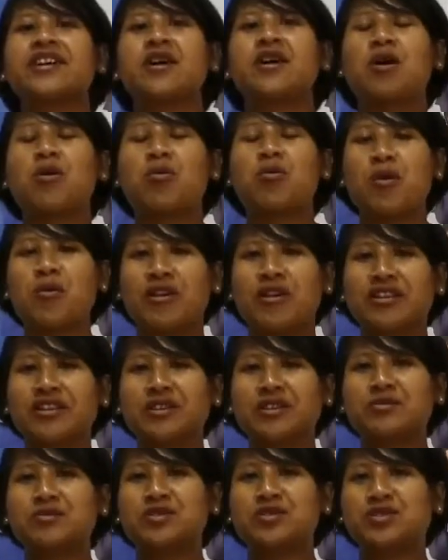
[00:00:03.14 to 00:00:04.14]
A warm
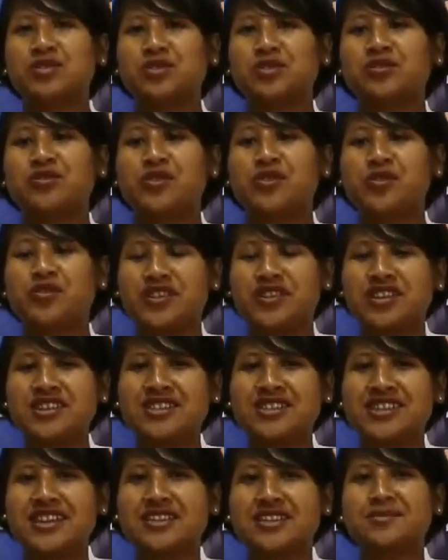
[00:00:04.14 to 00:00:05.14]
welcome to you
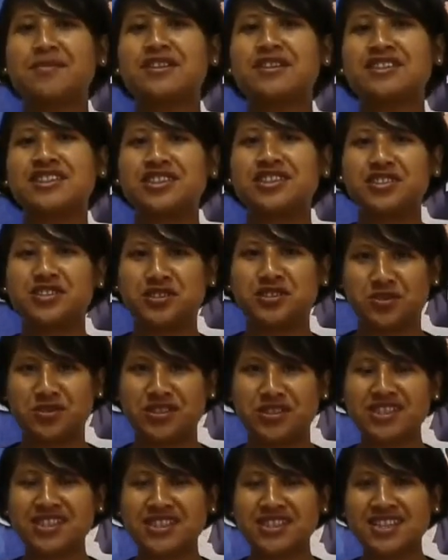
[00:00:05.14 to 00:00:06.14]
viewers, especially the
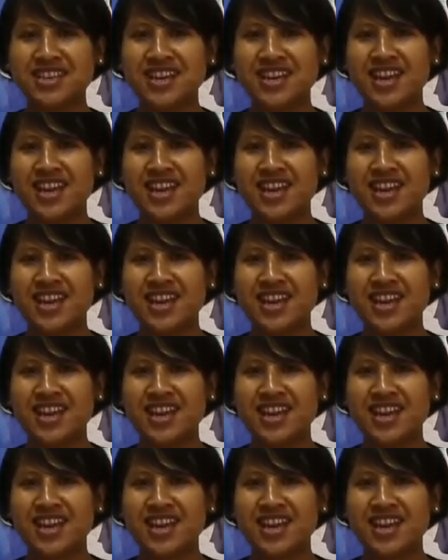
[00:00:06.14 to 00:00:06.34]
students.